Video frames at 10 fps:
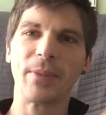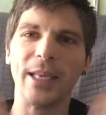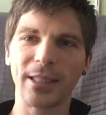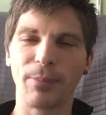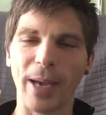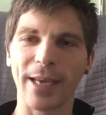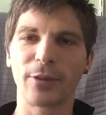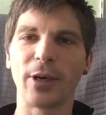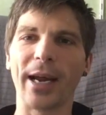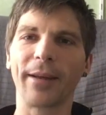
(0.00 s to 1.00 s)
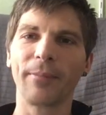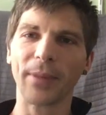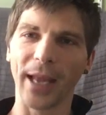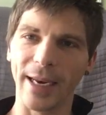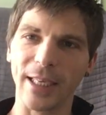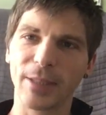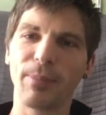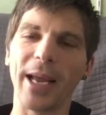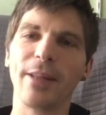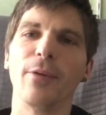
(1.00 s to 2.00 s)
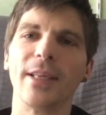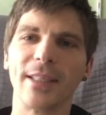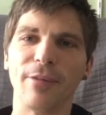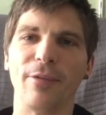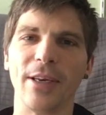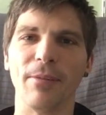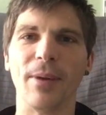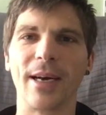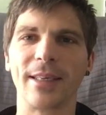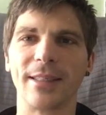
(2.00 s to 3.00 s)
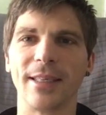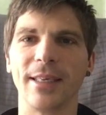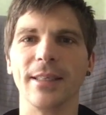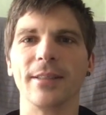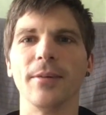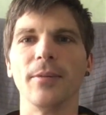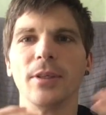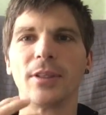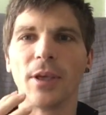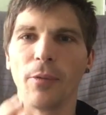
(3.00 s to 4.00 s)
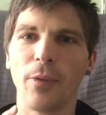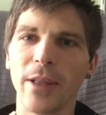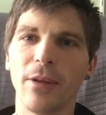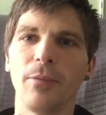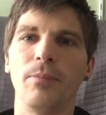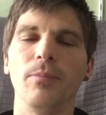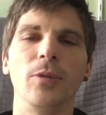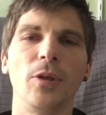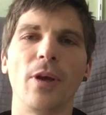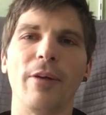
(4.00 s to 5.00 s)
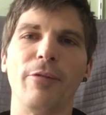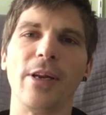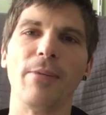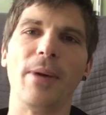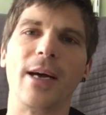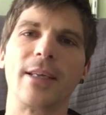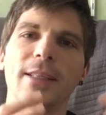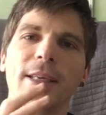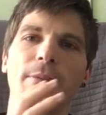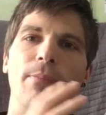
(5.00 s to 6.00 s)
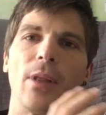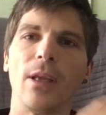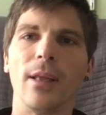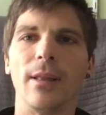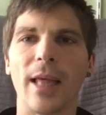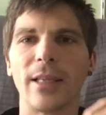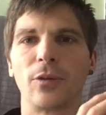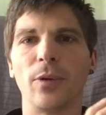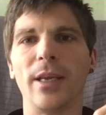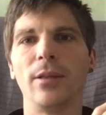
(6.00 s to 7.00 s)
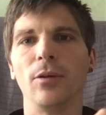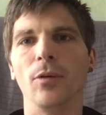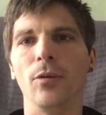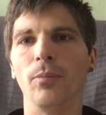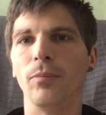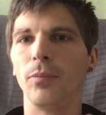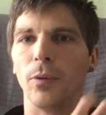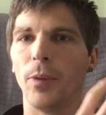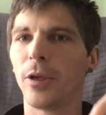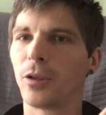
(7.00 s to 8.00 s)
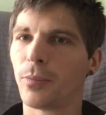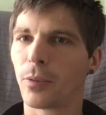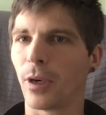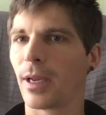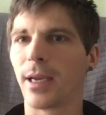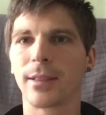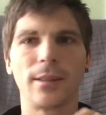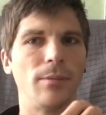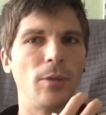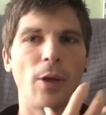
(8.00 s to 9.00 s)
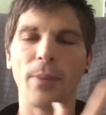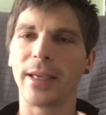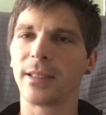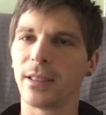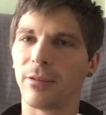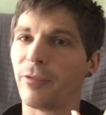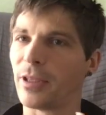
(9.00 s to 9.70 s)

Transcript: let's backtrack and explain what affiliate marketing is. So when you do affiliate marketing, that's when you promote a product, no matter if